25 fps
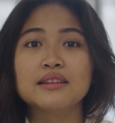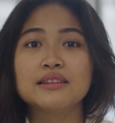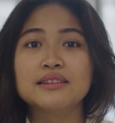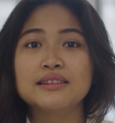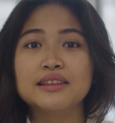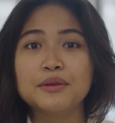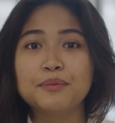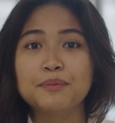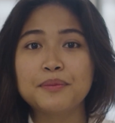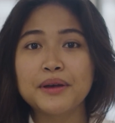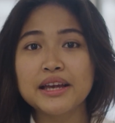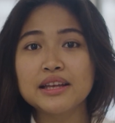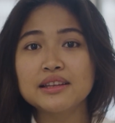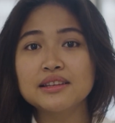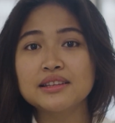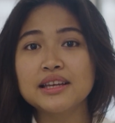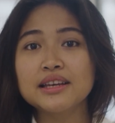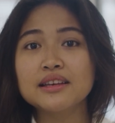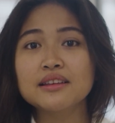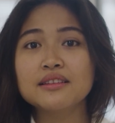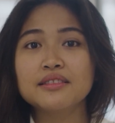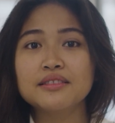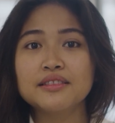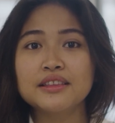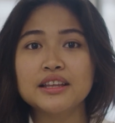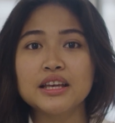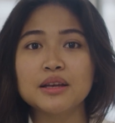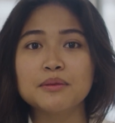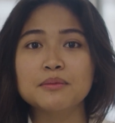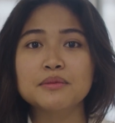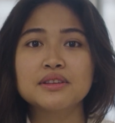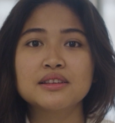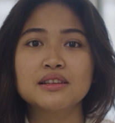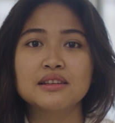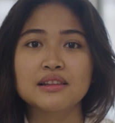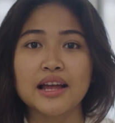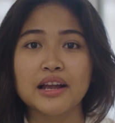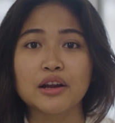depicting
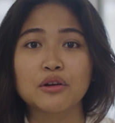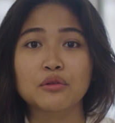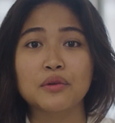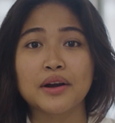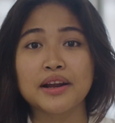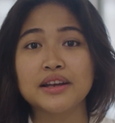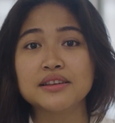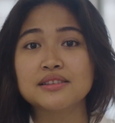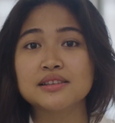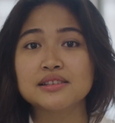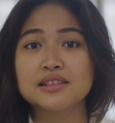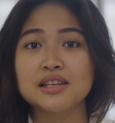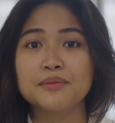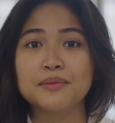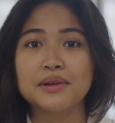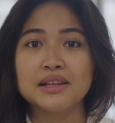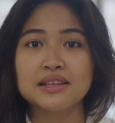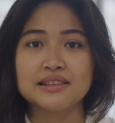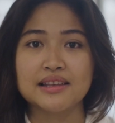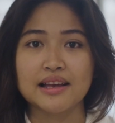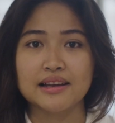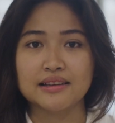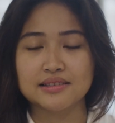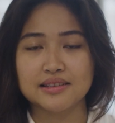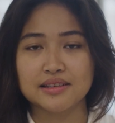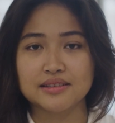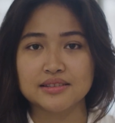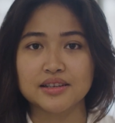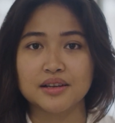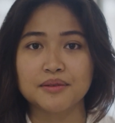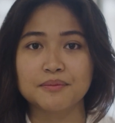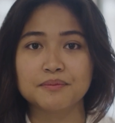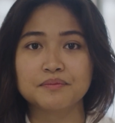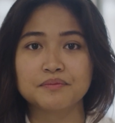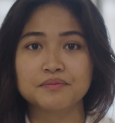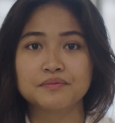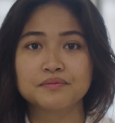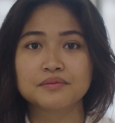themes like racism and
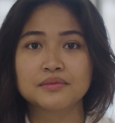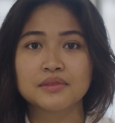sexism.